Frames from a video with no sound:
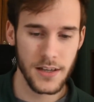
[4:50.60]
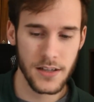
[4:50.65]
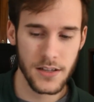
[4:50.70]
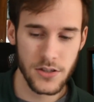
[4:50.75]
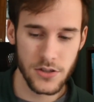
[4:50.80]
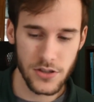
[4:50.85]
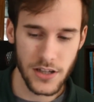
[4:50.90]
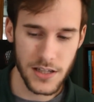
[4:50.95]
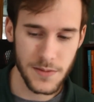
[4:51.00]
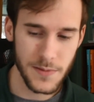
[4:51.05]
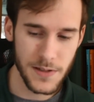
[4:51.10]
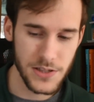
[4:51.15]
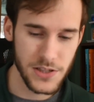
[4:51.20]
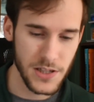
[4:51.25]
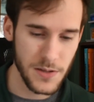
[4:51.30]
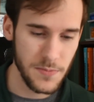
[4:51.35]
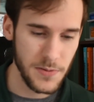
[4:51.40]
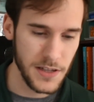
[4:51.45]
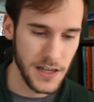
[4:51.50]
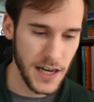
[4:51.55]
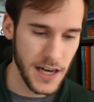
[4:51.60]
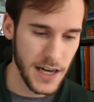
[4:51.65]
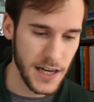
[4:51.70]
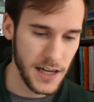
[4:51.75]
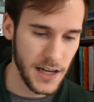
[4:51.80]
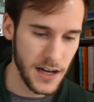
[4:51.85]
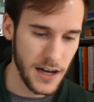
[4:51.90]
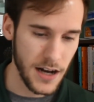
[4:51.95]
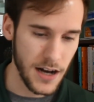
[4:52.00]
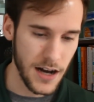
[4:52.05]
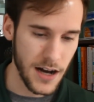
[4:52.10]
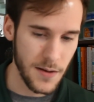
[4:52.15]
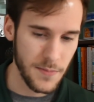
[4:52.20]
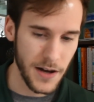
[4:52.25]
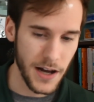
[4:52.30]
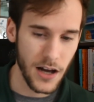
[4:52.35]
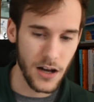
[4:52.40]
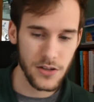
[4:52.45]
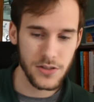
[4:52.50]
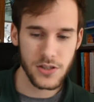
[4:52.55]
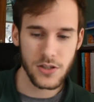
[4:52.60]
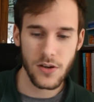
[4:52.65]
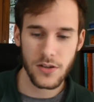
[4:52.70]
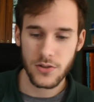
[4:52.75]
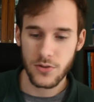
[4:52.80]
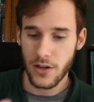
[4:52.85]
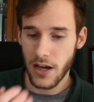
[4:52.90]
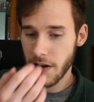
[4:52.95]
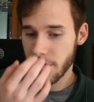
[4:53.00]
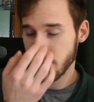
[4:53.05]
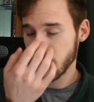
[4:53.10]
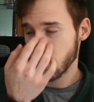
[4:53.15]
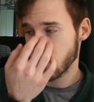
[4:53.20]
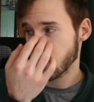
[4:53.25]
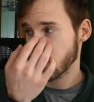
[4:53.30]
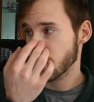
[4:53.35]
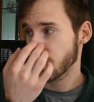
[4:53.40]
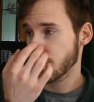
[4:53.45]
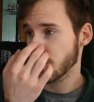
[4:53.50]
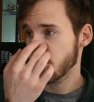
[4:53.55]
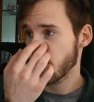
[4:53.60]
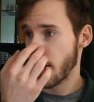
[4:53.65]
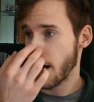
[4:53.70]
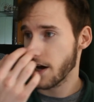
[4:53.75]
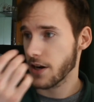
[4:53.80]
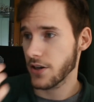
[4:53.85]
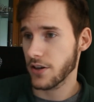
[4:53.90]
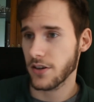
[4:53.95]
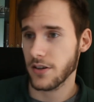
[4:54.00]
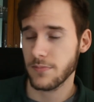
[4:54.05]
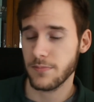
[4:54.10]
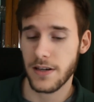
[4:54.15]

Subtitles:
So that's my GPA. I also do have a nutrition minor.